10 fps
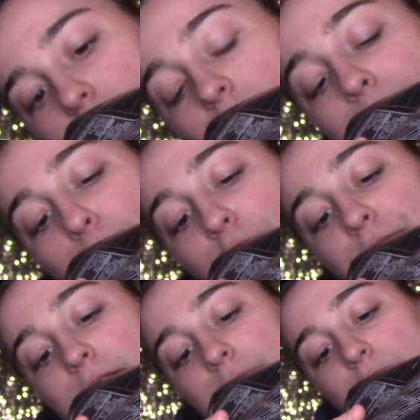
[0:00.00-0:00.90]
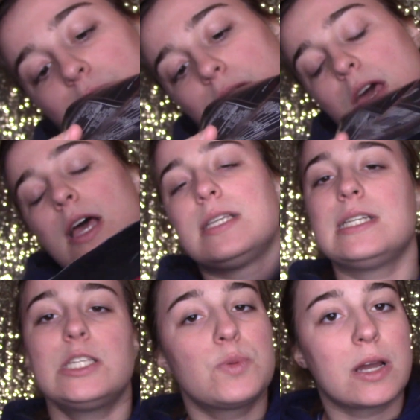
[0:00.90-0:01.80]
April 5th. So
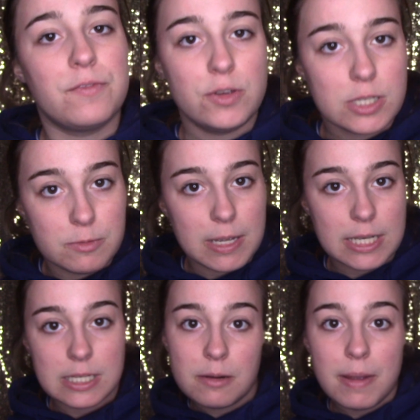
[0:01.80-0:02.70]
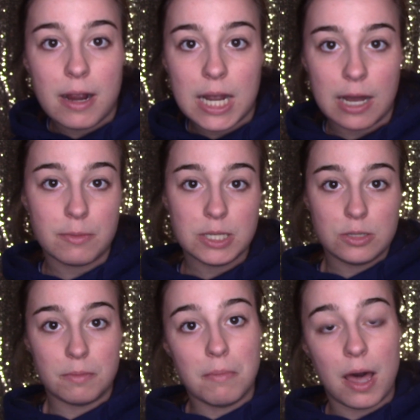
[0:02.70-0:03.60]
this is what confuses me, because in America, we do
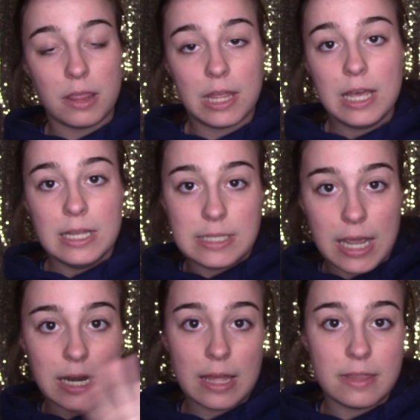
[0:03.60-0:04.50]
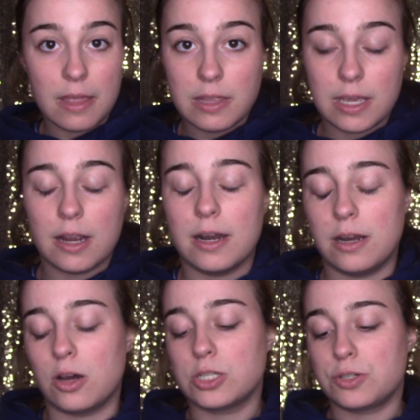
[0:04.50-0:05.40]
the month, date, and then the year, and
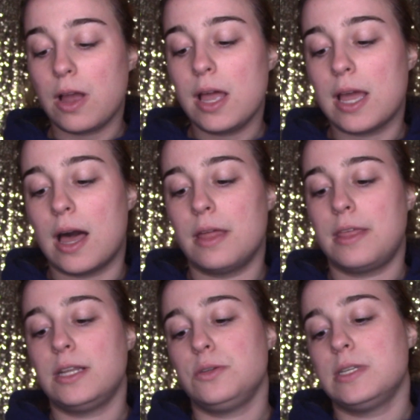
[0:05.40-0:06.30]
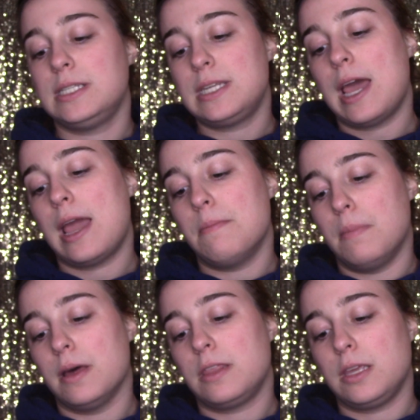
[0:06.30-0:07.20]
in Australia, they do the day,
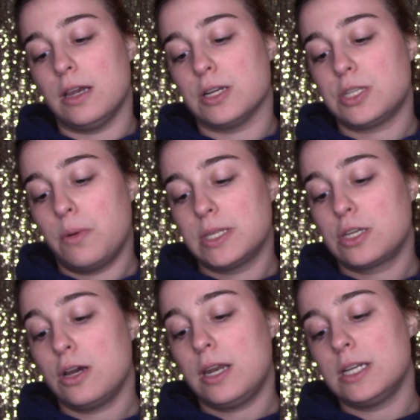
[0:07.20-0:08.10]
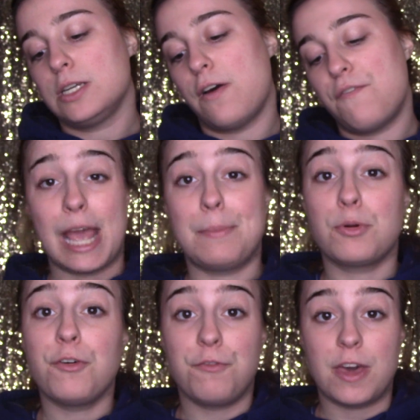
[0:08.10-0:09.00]
month, year. So it's good until
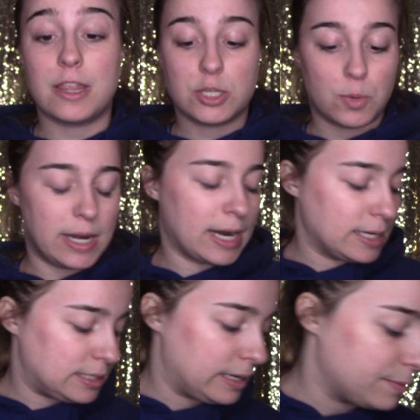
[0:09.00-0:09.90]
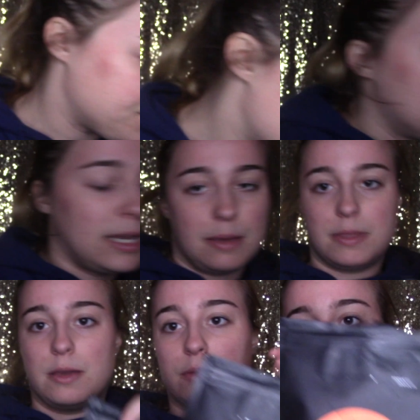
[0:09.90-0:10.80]
April 5th, 2019. Same
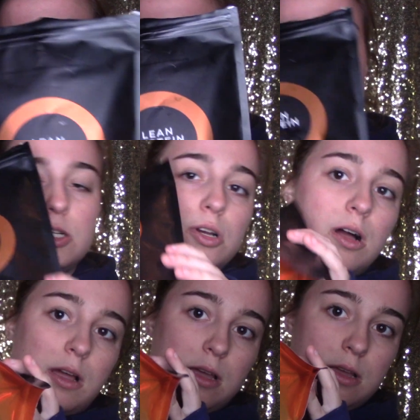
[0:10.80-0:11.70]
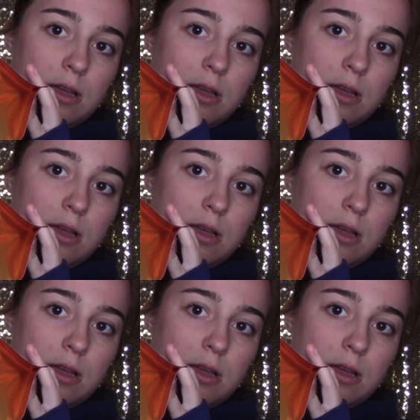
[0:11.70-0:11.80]
thing with the chalk